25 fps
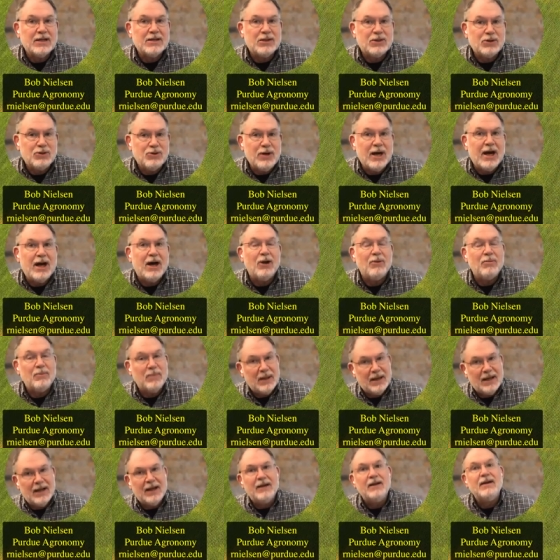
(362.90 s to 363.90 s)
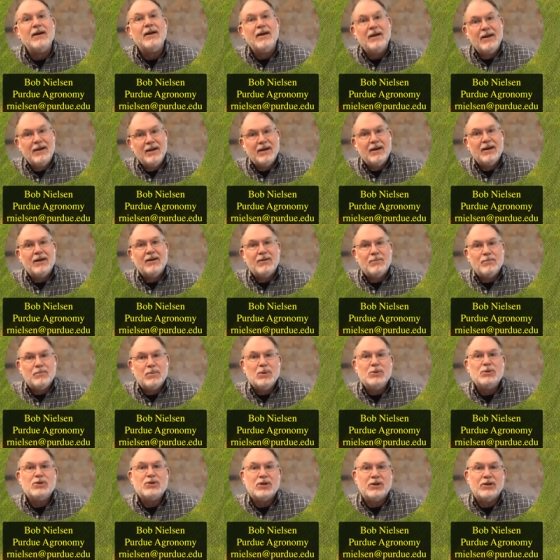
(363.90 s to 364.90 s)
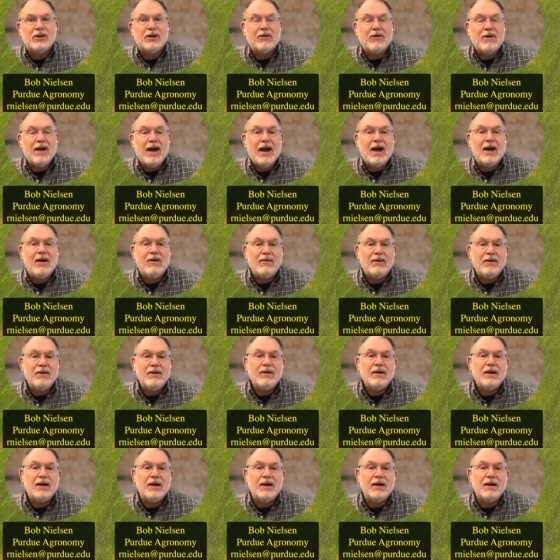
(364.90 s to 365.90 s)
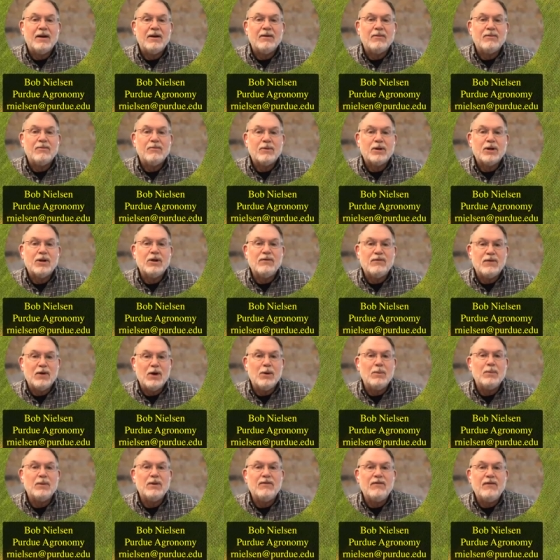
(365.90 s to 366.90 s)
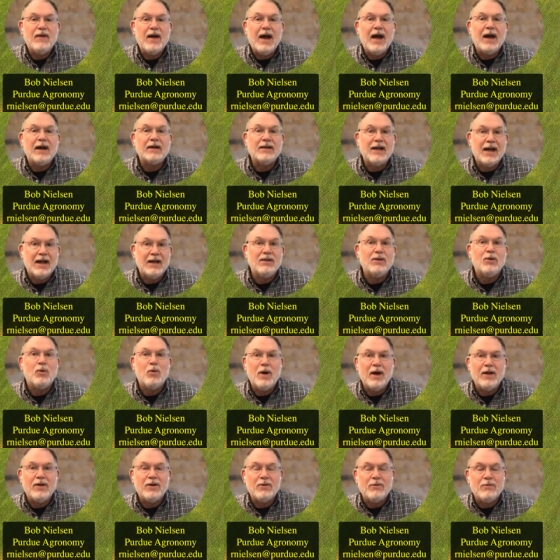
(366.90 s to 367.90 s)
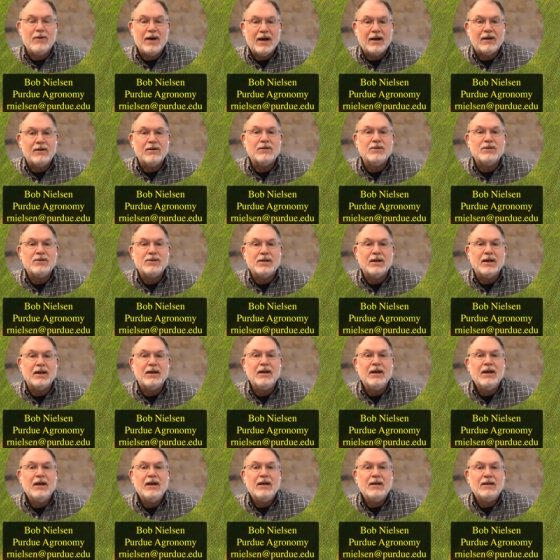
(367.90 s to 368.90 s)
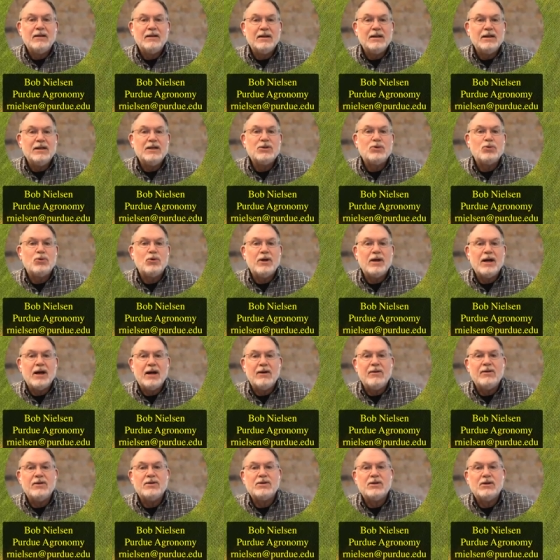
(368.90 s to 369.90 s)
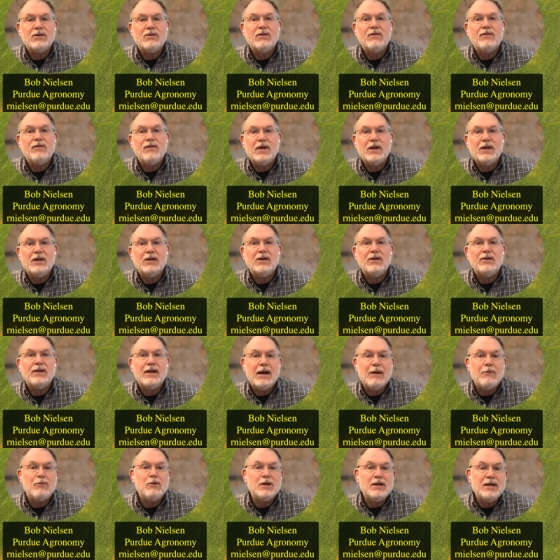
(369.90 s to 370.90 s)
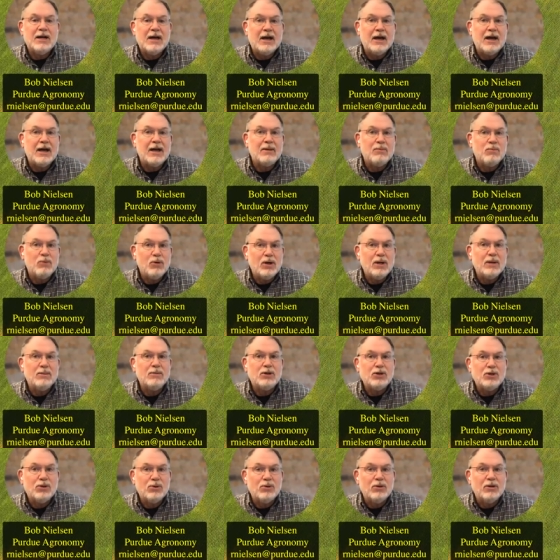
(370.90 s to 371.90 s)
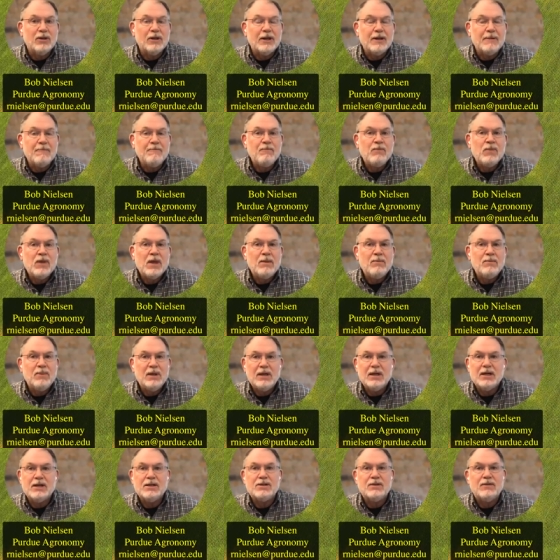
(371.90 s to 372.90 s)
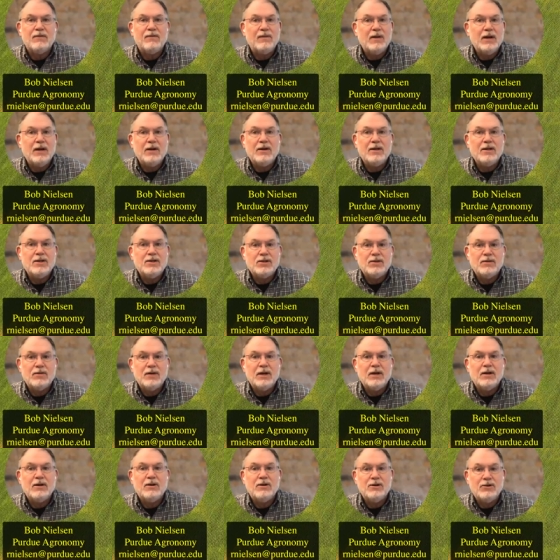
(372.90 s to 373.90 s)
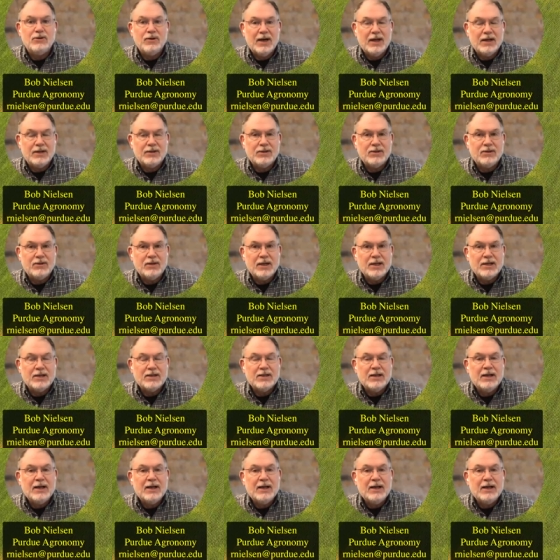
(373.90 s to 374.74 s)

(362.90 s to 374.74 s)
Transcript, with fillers: of drought, but boots on the ground uh, confirmed the fact and the weather records that these were areas of the field that were dying prematurely because of very severe drought stress.